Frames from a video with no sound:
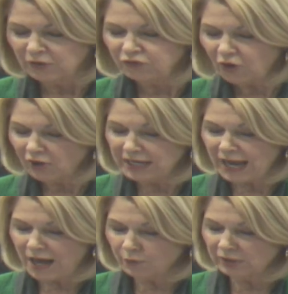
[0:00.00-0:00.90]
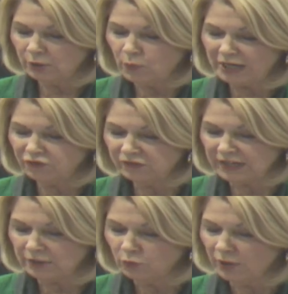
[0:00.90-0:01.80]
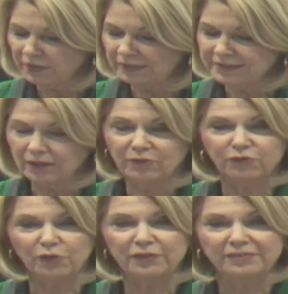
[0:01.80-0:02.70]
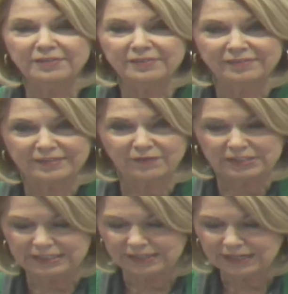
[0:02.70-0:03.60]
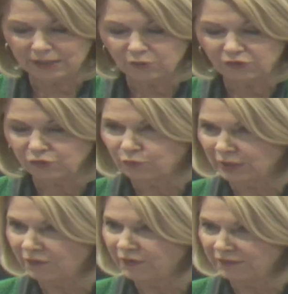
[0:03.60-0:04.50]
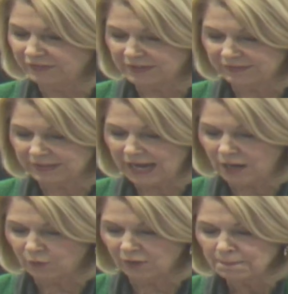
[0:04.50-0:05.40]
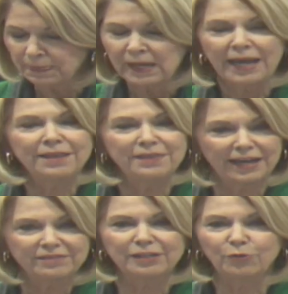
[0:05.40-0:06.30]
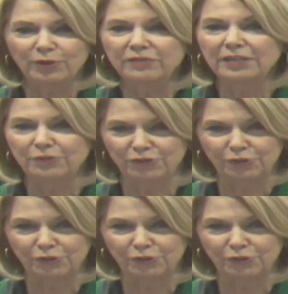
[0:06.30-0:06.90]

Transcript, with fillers: The starting hourly wages at North End Teleservices is $17.25 an hour, and that's increasing